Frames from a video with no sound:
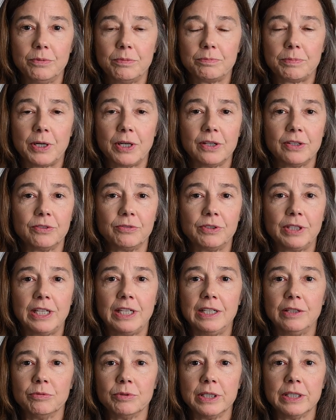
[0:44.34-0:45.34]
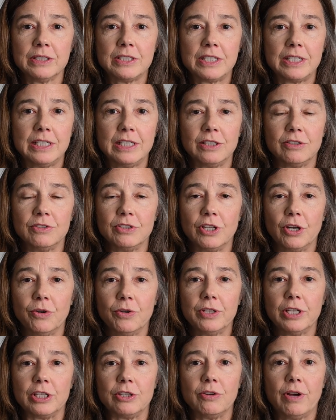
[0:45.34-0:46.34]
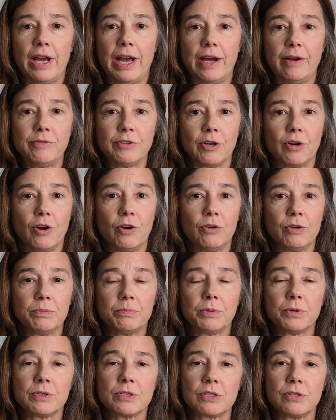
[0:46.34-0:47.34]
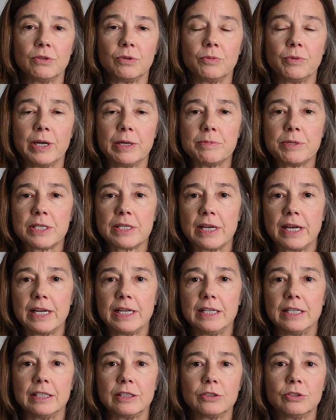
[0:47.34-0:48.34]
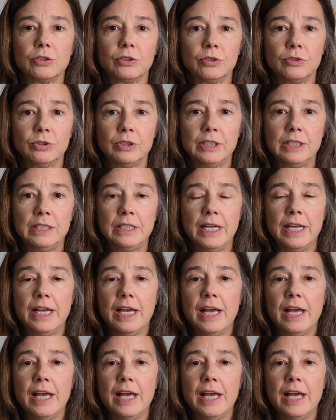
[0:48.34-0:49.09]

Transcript: part of Key Realty, you know that you have your own personal website included.